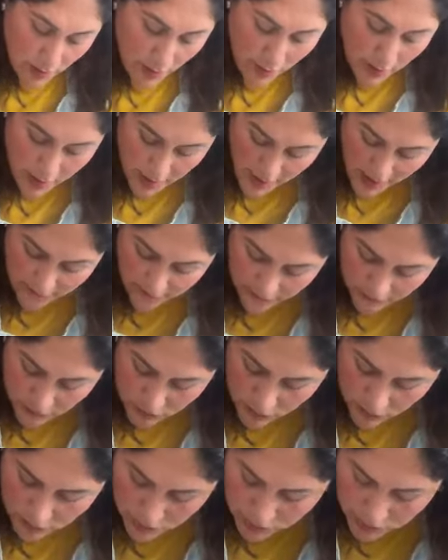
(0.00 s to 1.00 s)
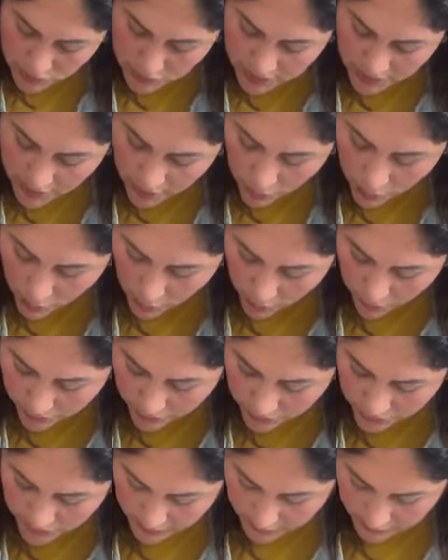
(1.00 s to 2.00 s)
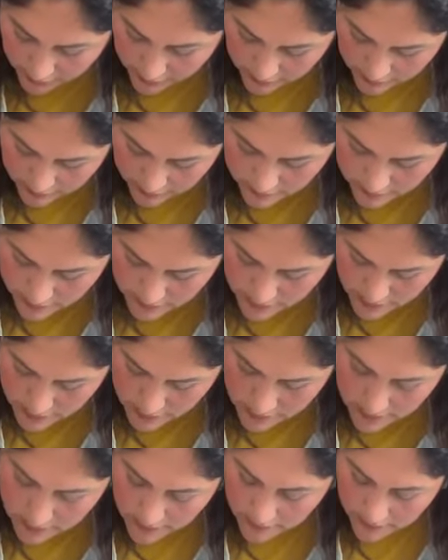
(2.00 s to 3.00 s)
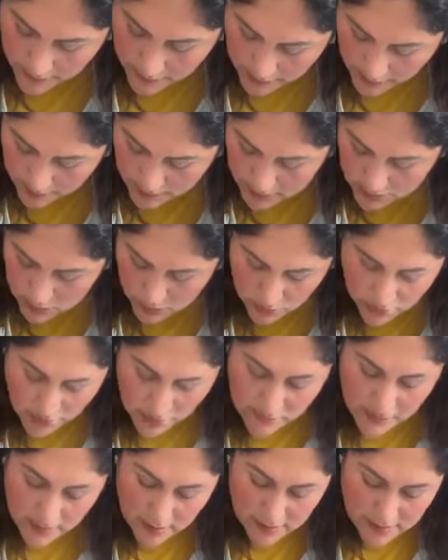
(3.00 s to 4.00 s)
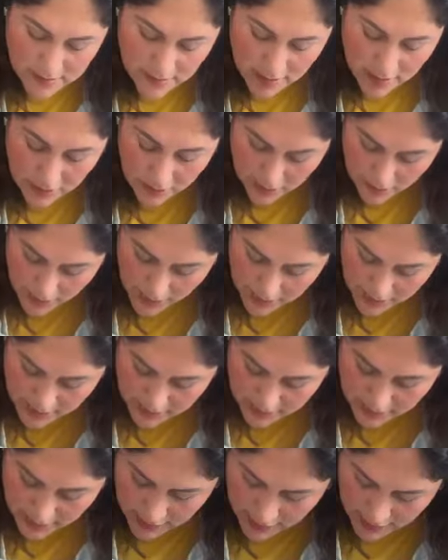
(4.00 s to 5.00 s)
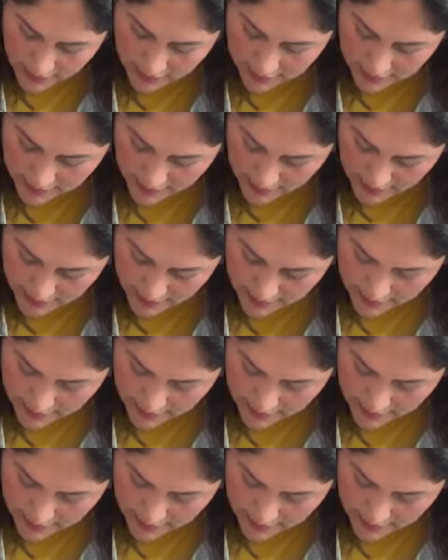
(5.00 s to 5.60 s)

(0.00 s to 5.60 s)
You don't have to do the whole thing, but I'm doing it because I already did it